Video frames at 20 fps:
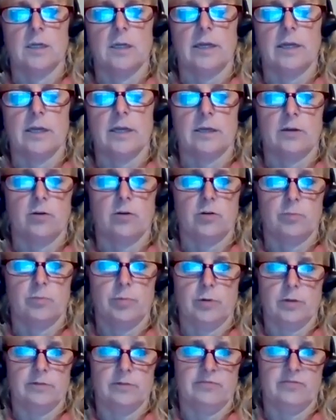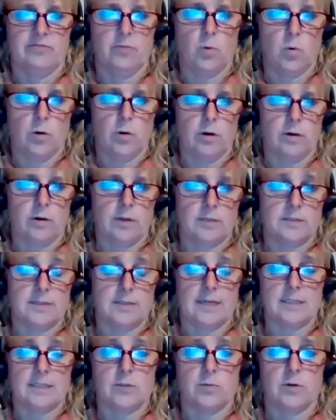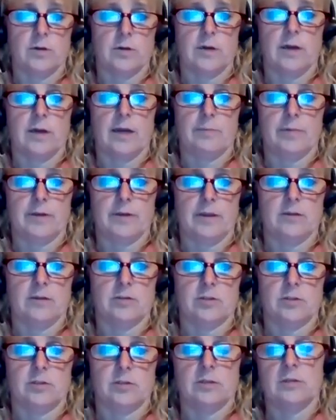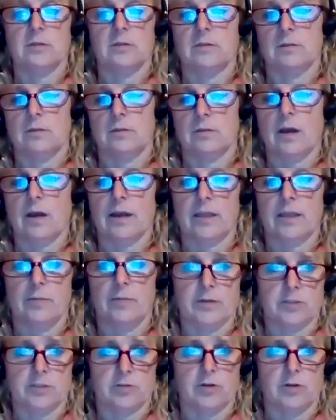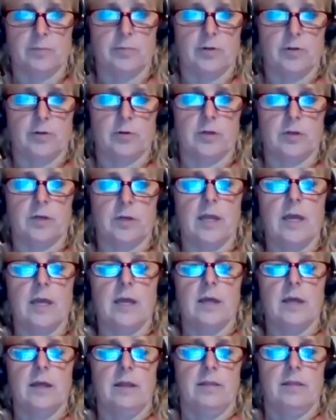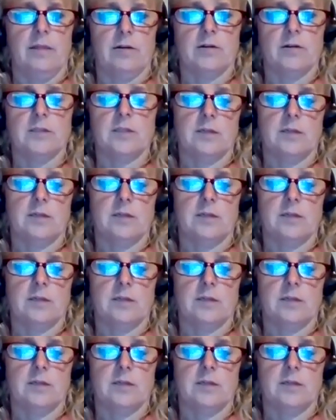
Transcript: and go to bullet 4, because that's where application documents are uploaded. There is an